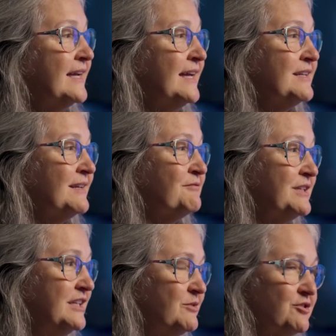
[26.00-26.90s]
And if we
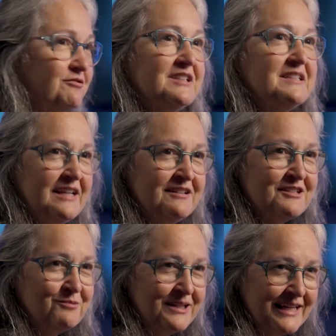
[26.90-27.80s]
keep drilling down
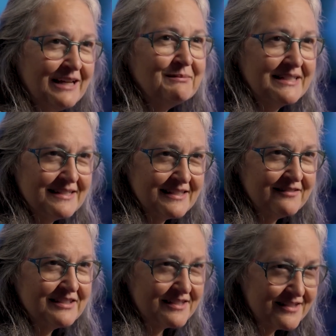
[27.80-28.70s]
into why M
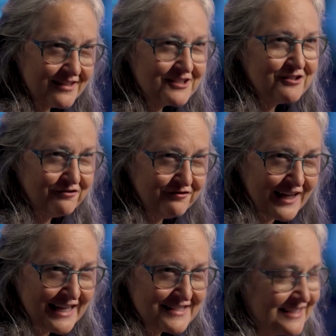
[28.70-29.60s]
eighty-seven is such a
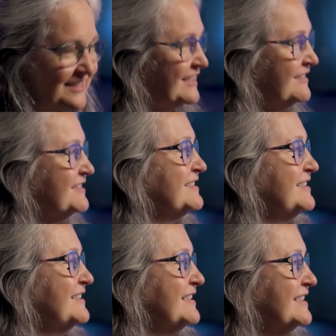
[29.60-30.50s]
fascinating
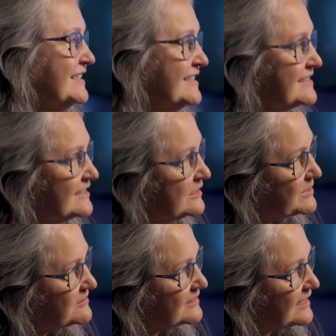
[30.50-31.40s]
galaxy, it is an elliptical